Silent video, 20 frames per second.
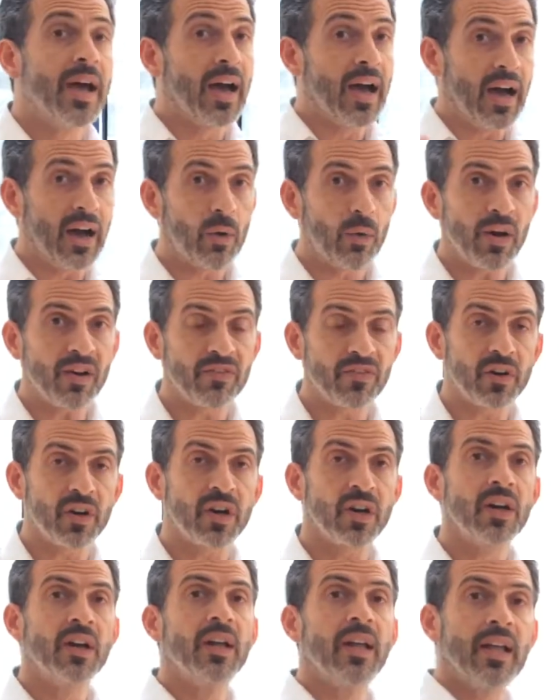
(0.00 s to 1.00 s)

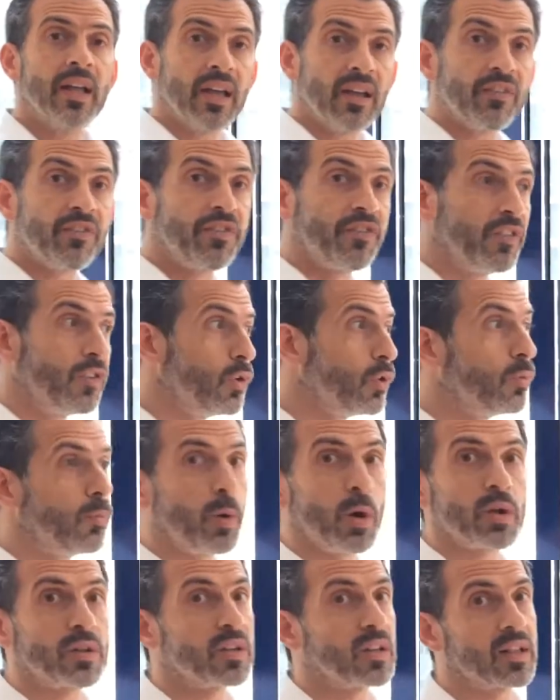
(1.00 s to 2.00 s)
However, if you
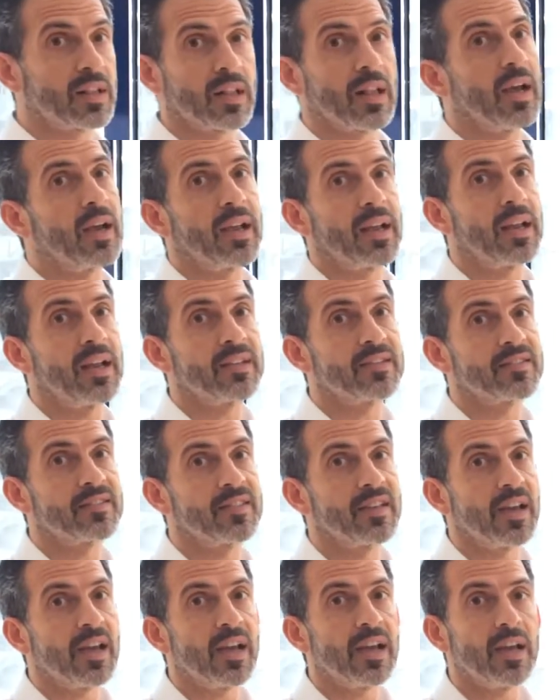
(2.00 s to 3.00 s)
bought it like, let's
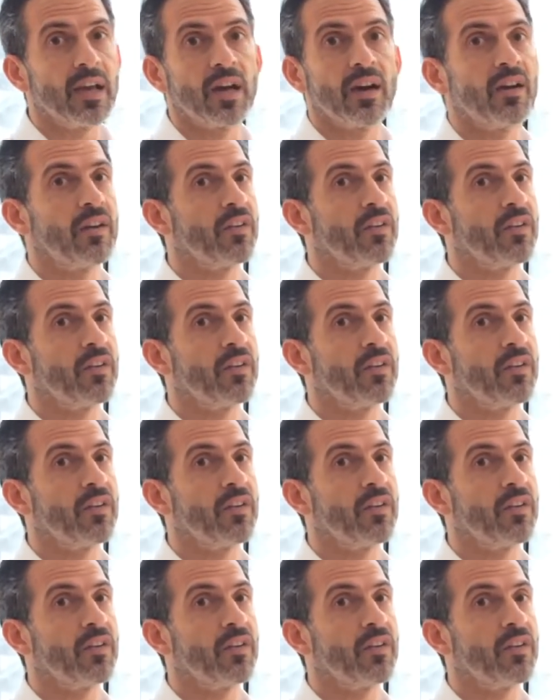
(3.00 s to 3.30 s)
say